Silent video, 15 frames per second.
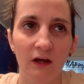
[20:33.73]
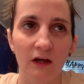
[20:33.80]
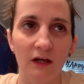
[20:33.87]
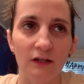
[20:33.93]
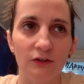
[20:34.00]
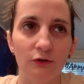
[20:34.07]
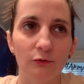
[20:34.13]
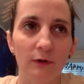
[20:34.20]

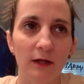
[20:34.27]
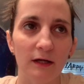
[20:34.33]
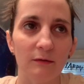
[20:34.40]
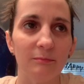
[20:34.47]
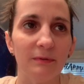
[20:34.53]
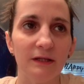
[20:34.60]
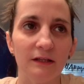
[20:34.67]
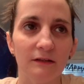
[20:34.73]
And you
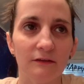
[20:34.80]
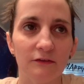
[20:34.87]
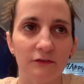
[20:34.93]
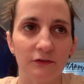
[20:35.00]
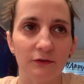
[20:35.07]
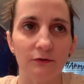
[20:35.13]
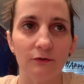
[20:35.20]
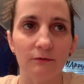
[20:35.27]
like beans
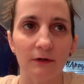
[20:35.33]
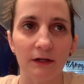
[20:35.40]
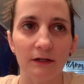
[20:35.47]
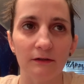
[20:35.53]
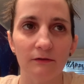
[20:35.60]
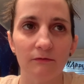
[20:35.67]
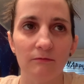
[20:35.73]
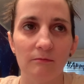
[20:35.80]
too,
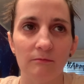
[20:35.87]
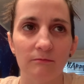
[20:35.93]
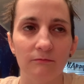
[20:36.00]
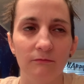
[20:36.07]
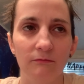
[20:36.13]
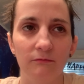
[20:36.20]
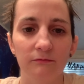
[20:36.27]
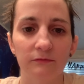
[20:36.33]
right?
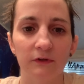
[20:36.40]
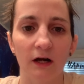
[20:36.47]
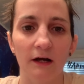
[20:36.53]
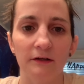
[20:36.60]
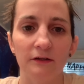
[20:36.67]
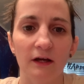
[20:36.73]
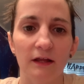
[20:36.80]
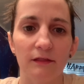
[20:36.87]

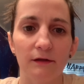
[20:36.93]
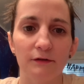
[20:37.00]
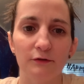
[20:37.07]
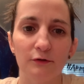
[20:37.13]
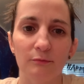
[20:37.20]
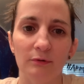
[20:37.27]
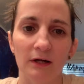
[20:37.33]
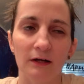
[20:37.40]
Kinda. I think
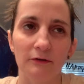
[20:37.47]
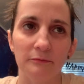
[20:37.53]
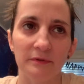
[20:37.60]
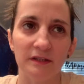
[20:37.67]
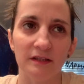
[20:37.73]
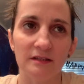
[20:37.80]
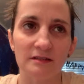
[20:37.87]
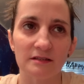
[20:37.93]
they're brown
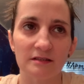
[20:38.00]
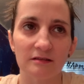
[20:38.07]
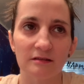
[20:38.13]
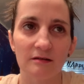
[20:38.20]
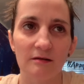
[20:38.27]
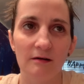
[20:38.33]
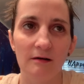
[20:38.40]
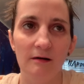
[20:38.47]
beans.
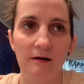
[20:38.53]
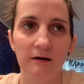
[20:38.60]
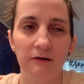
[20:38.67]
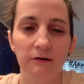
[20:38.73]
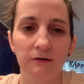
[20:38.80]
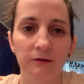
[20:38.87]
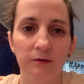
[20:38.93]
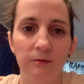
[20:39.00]
I like
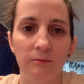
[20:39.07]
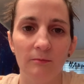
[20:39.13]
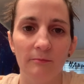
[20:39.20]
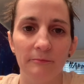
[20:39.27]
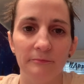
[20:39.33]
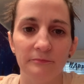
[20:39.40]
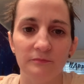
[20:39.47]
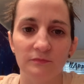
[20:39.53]
um black
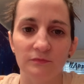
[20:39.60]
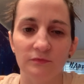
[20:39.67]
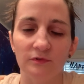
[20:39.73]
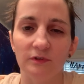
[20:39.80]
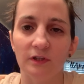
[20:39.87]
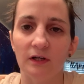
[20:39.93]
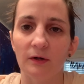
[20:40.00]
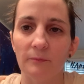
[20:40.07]
beans.
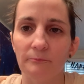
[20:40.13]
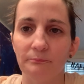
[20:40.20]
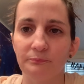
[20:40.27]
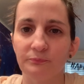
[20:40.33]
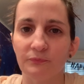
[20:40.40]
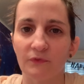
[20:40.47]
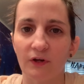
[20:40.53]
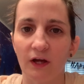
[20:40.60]
Yeah.
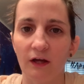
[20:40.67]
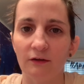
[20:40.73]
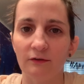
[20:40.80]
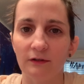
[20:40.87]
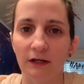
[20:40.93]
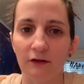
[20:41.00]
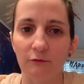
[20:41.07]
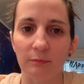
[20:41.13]
Heather
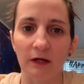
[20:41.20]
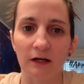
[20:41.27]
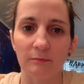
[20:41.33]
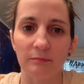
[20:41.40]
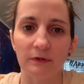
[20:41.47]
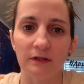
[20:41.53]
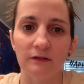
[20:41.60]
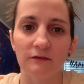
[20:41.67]
likes black with
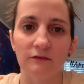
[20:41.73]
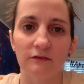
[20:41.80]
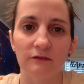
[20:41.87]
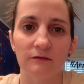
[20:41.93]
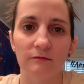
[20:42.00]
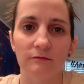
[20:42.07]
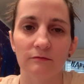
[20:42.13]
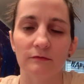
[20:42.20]
beans.
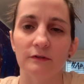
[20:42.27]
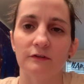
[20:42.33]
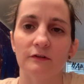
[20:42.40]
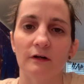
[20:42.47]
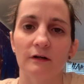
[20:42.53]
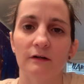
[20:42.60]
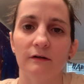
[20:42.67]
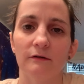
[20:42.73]
Tacos. With
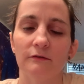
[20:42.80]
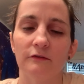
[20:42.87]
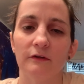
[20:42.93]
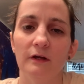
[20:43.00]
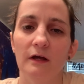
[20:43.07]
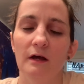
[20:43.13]
tacos.